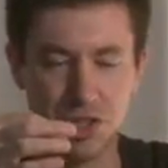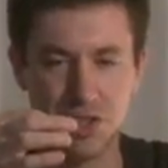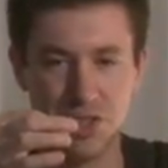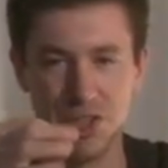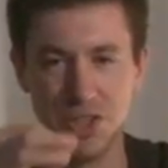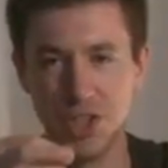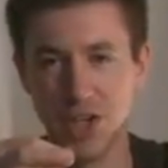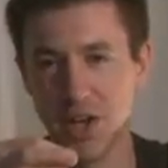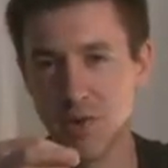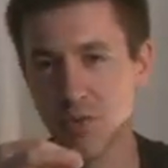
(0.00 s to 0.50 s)

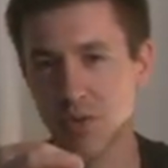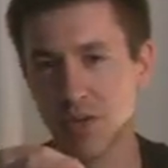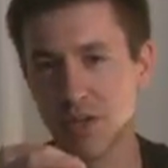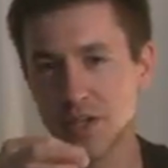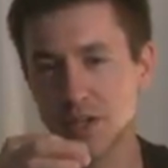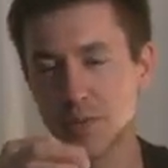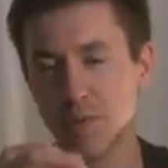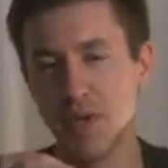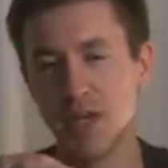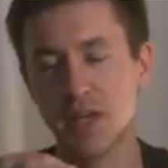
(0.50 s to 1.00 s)
generally
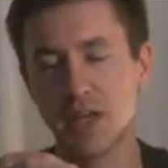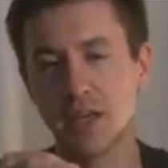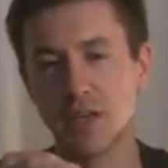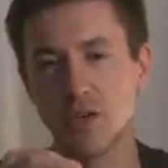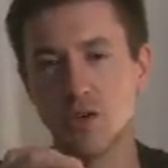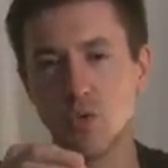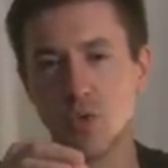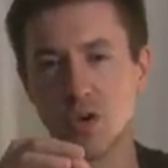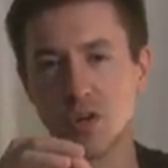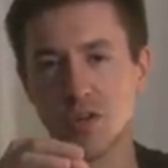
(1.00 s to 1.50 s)
speaking,
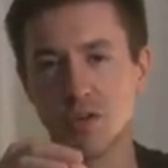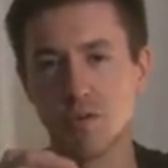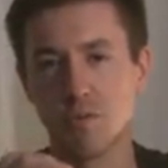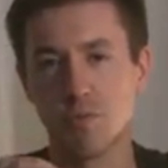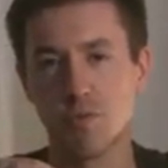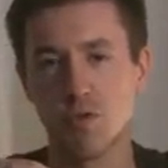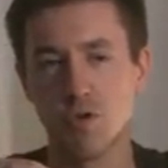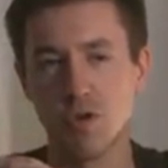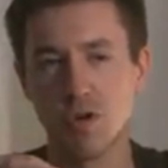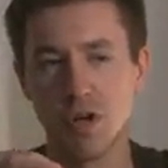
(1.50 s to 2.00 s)
you want to look
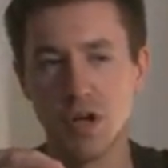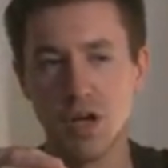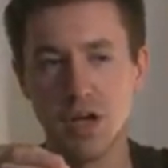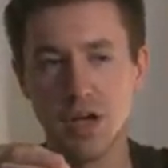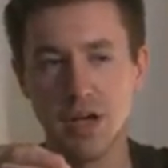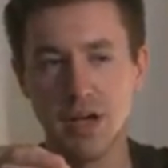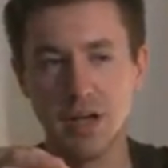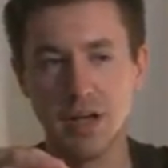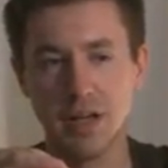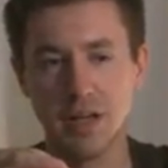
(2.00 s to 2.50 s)
for
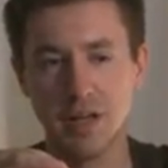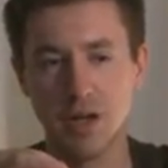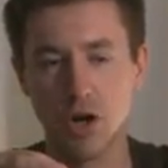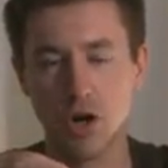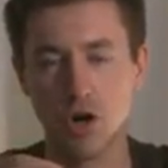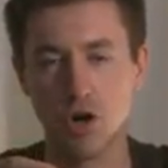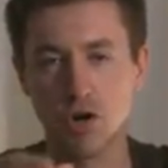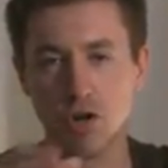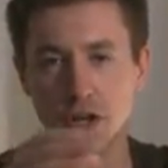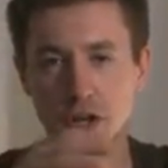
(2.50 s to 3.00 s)

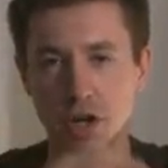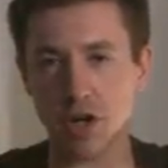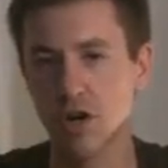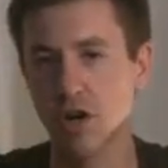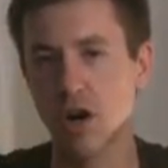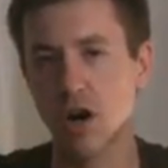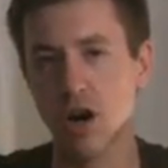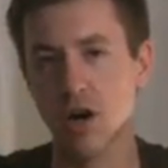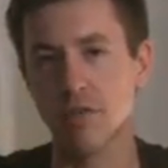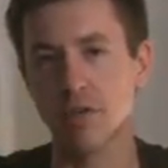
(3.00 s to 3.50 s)
earlier
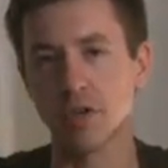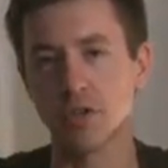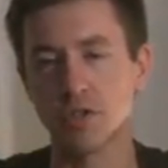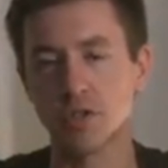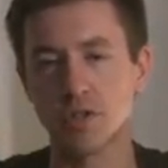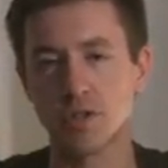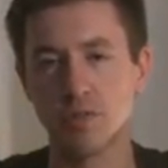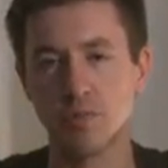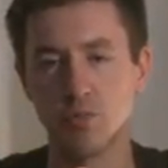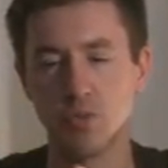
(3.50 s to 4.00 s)

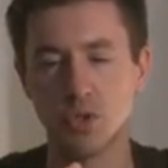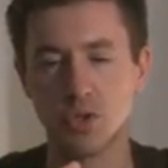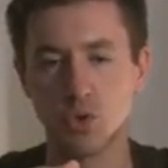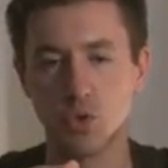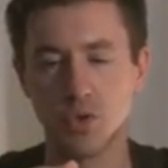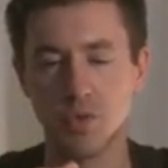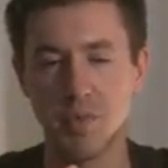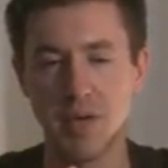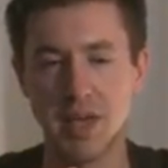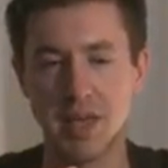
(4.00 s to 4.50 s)
harvest, which
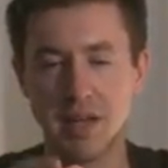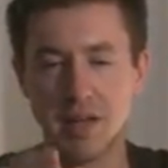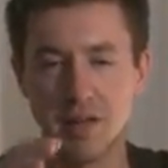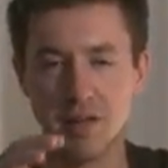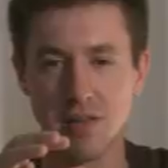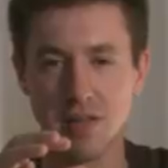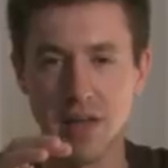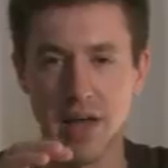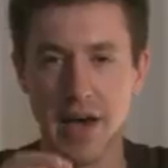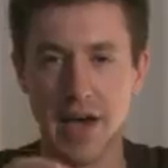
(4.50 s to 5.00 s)
would
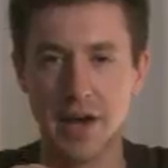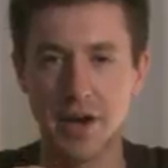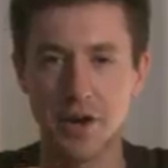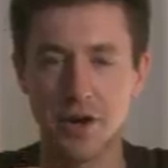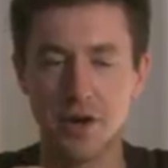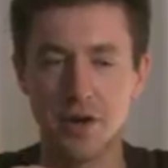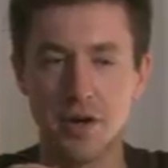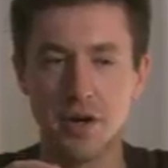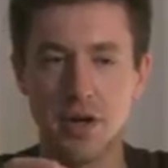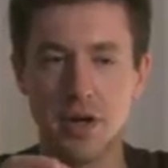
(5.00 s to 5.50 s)
mean
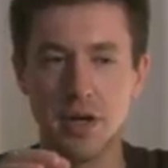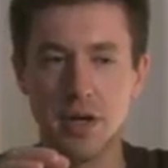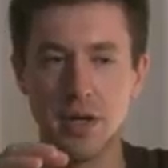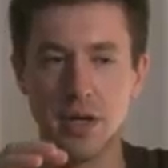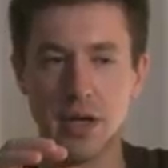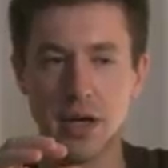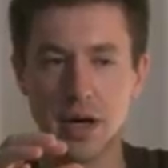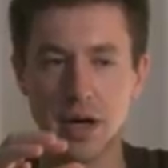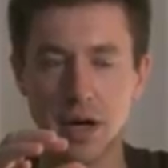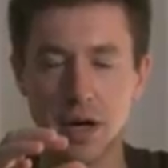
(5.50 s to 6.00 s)
lighter,
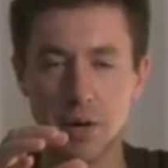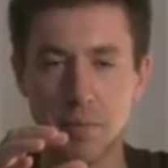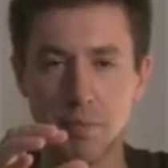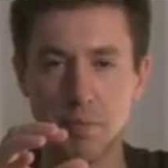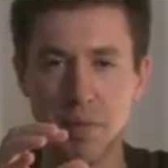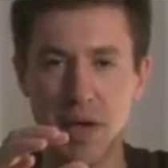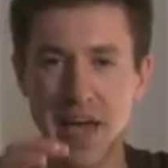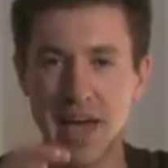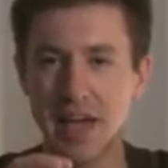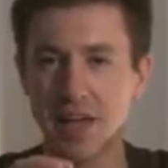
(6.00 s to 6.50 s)

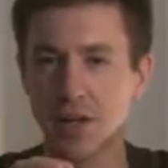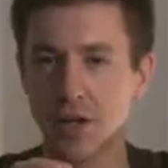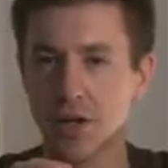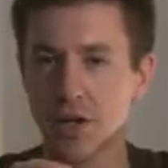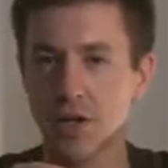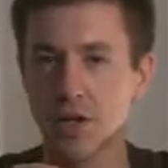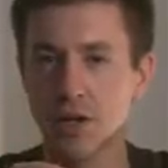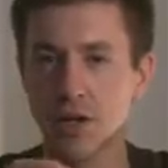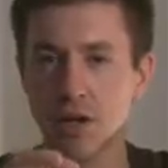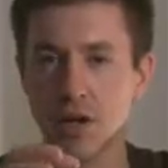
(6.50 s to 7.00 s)

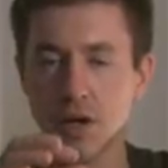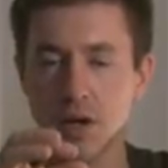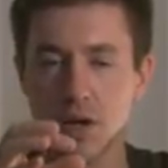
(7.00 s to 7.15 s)
pale,